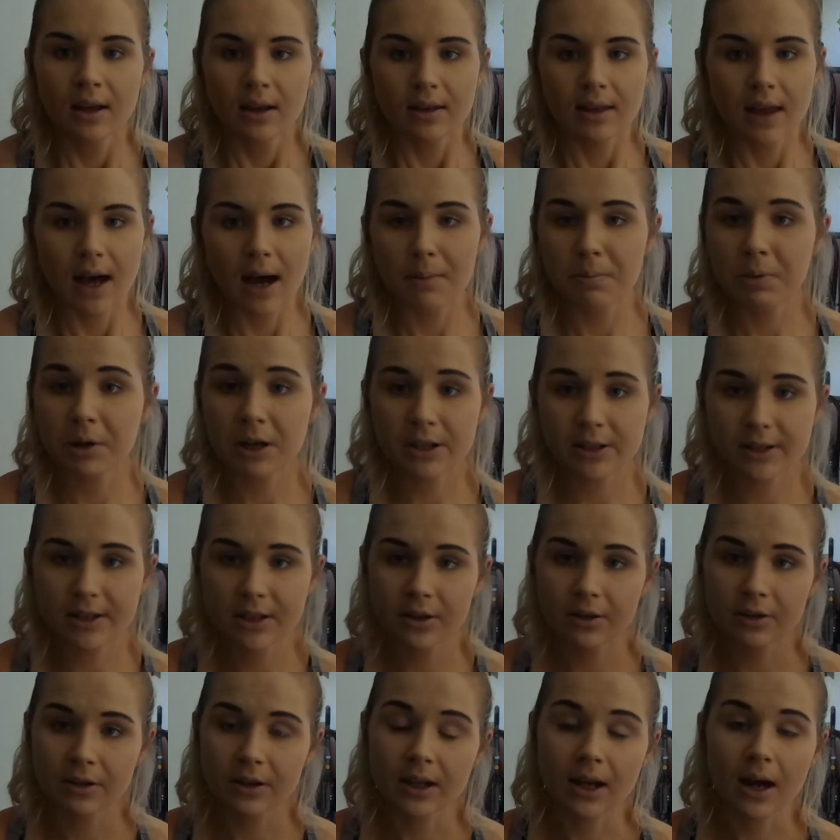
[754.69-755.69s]
that
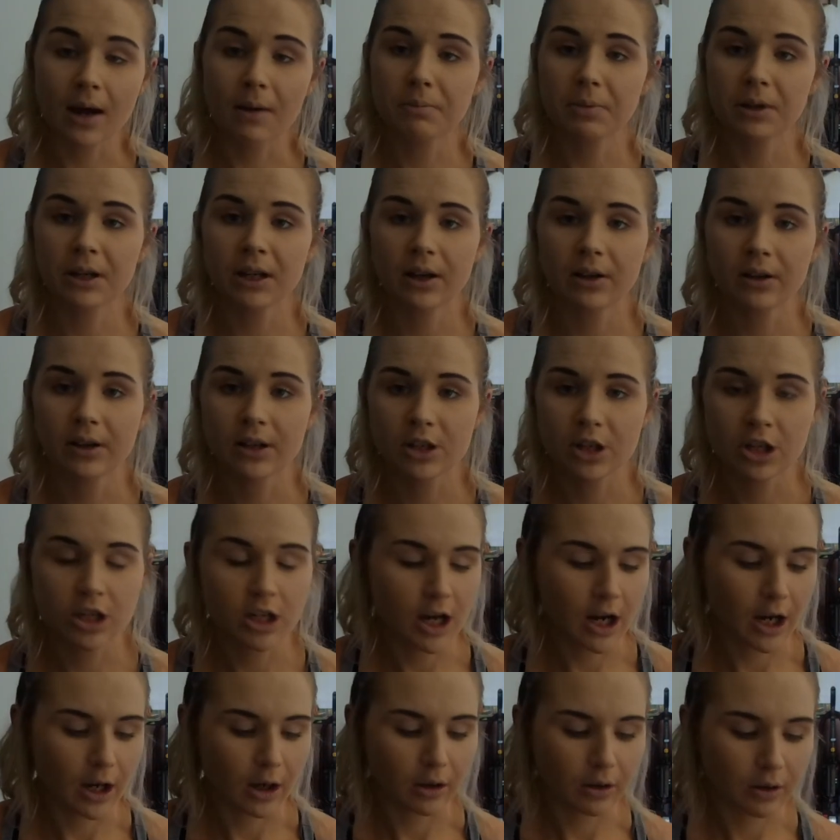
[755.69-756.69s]
person or the company on the
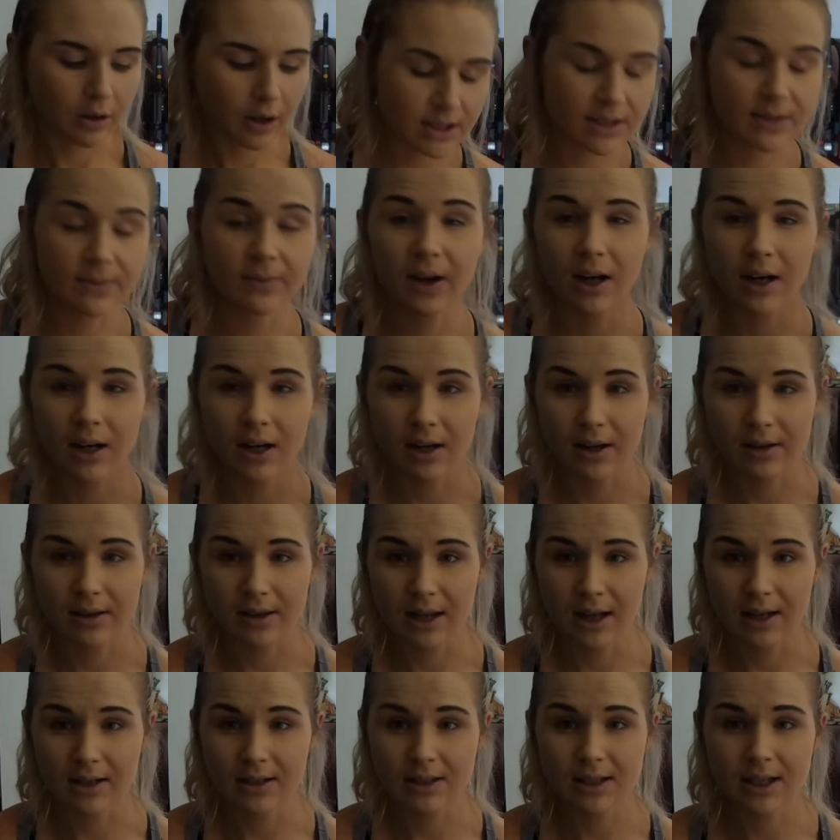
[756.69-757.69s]
show. It's very
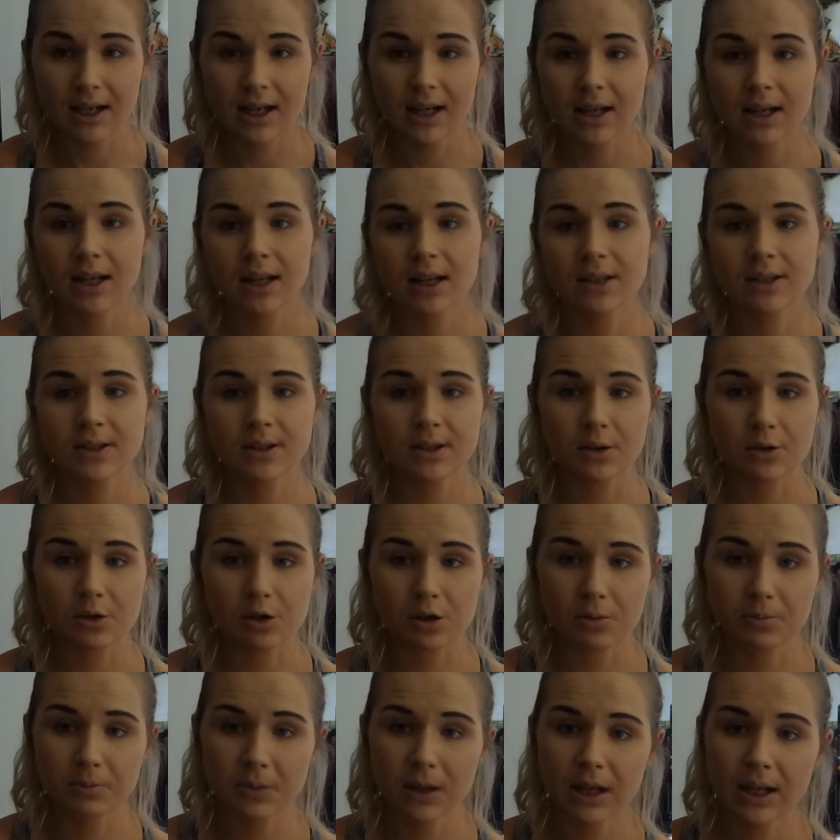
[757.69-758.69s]
authentic. His
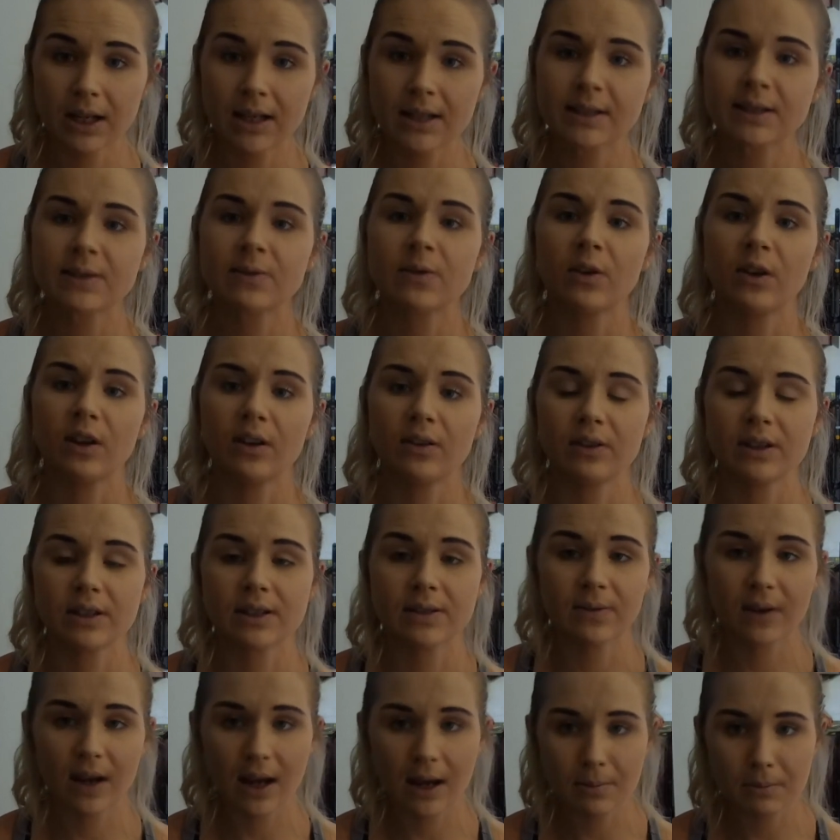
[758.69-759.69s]
social media is full of
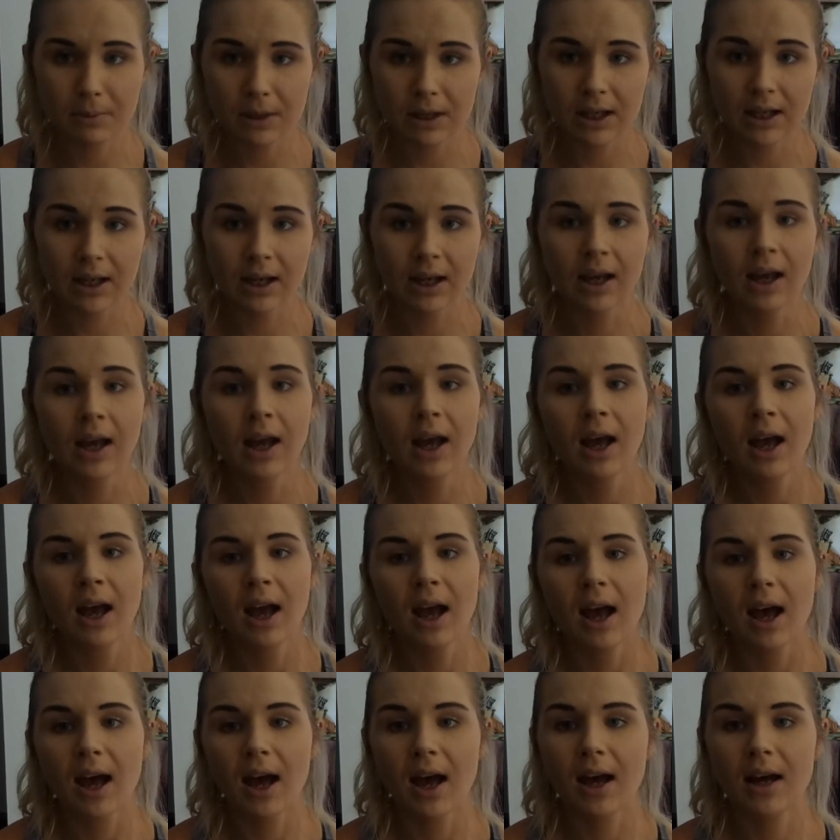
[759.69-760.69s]
his family,
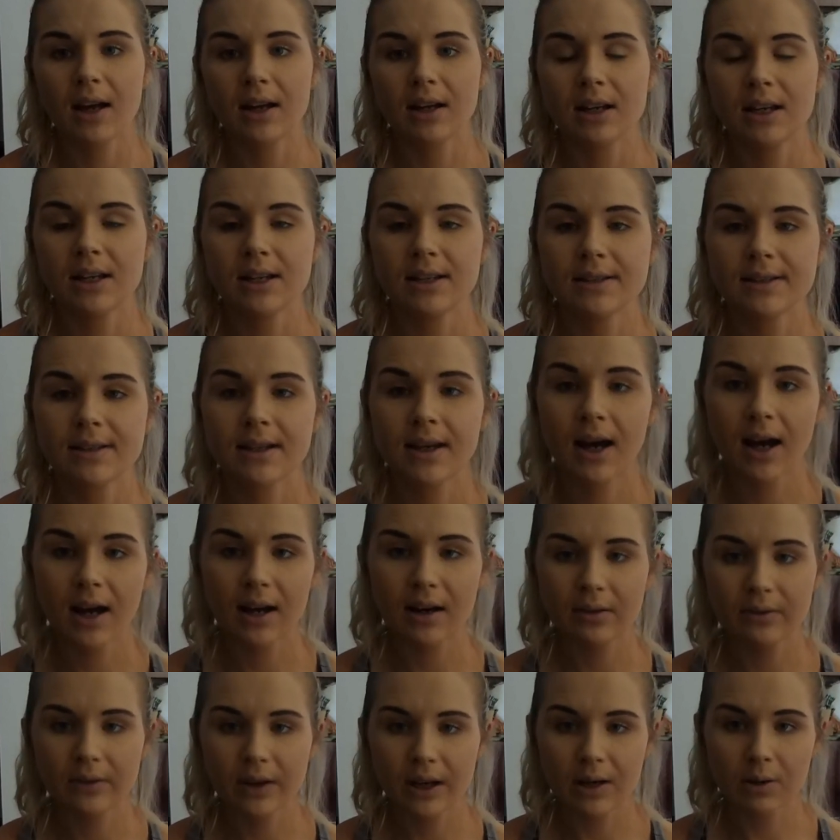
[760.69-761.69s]
and he's
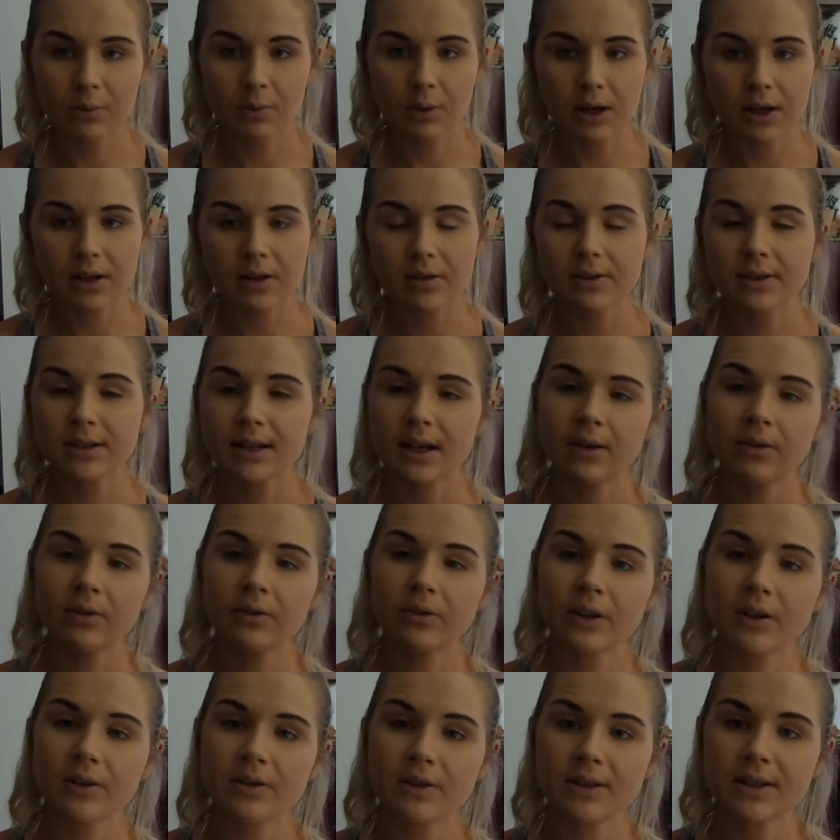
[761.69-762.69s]
kind of like one of those
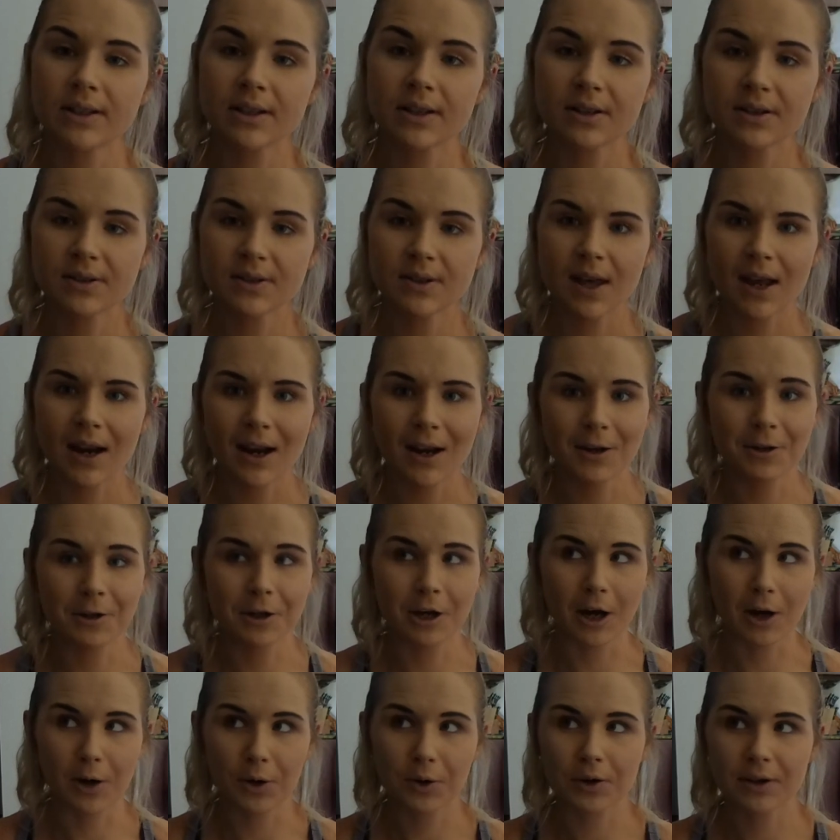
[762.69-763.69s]
influencers that I
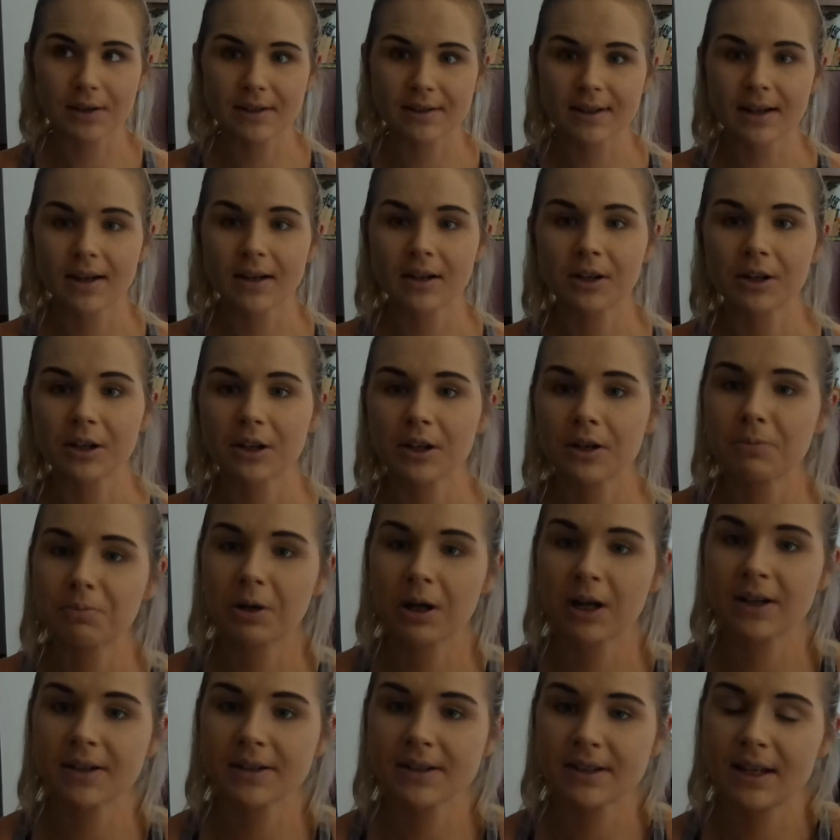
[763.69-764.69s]
know is like a good
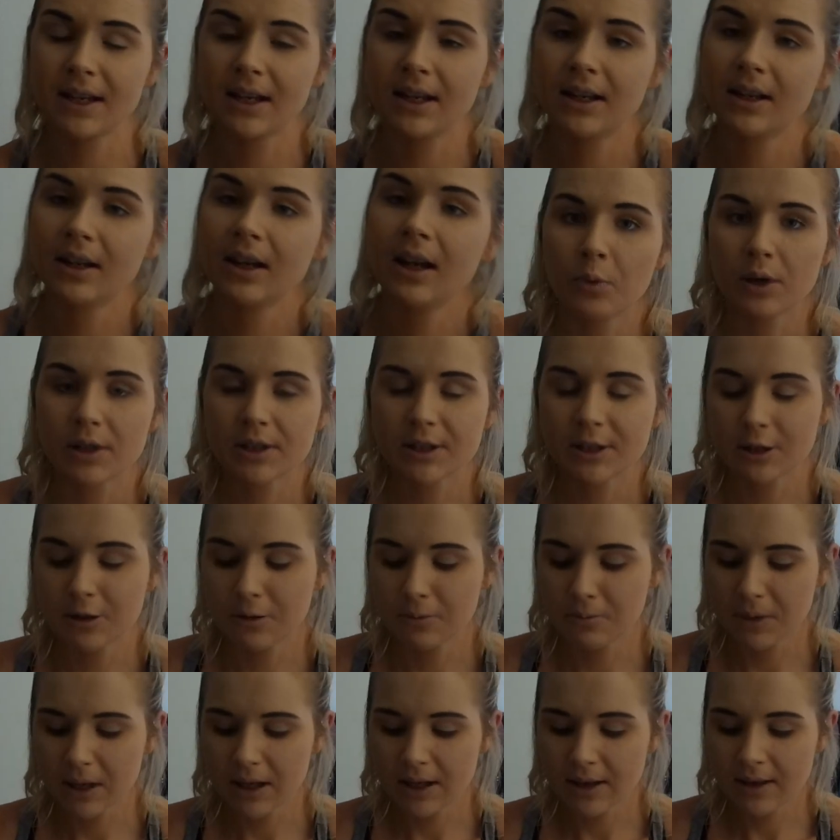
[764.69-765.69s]
person once you
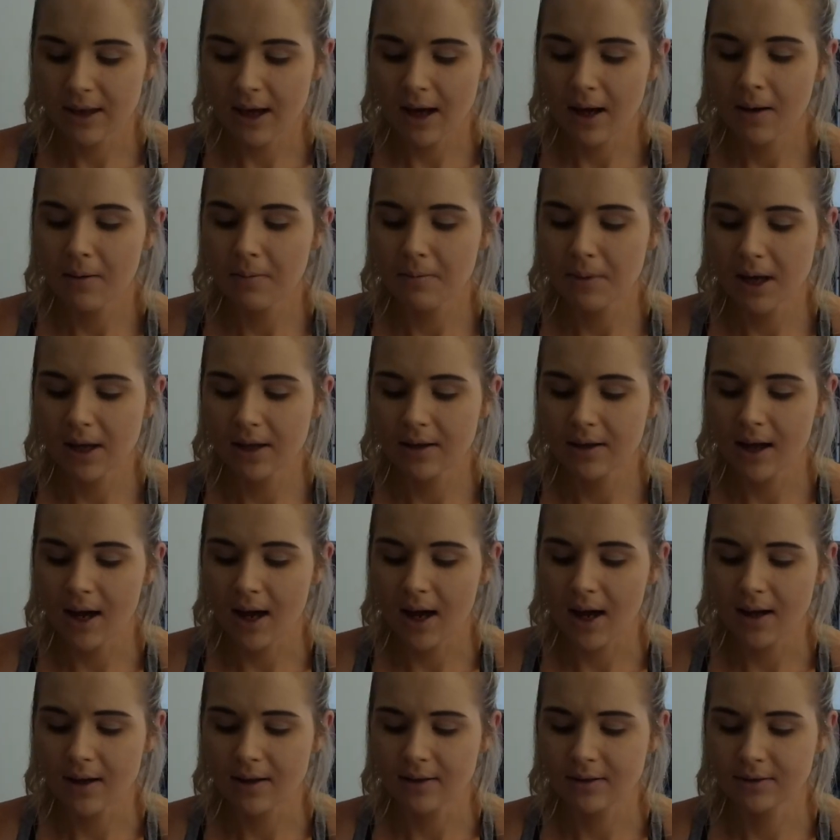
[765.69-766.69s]
meet them, and
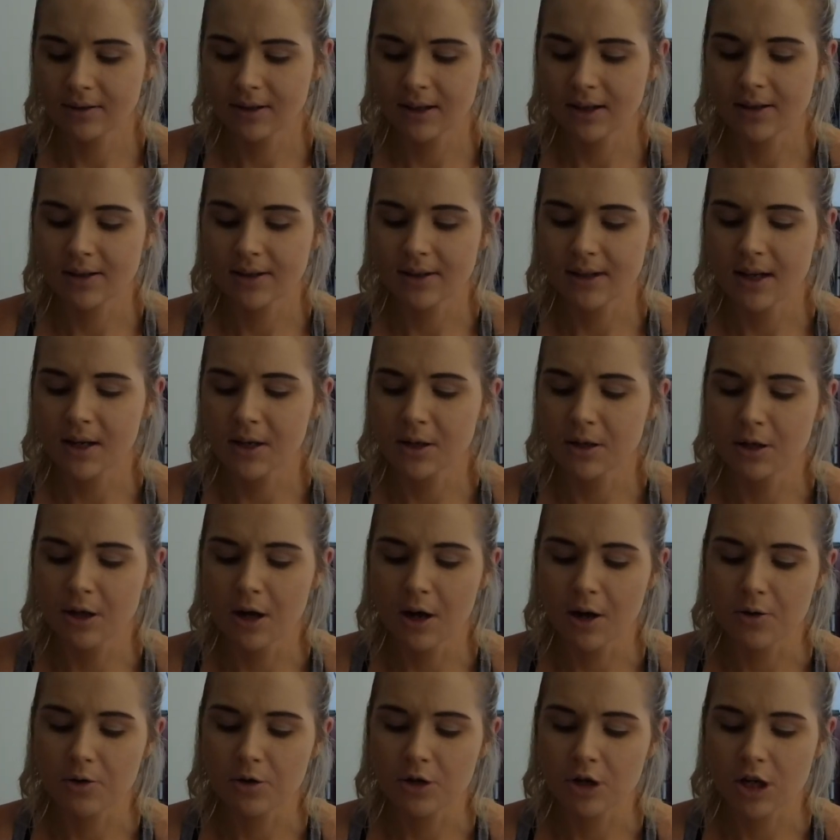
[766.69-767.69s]
that there's like
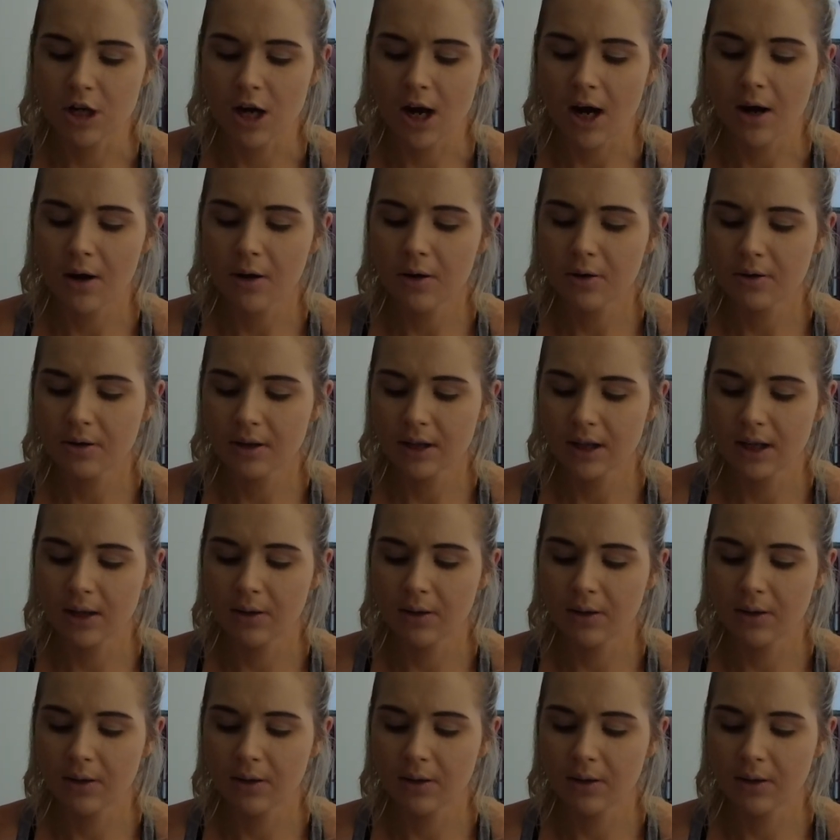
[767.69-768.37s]
no show.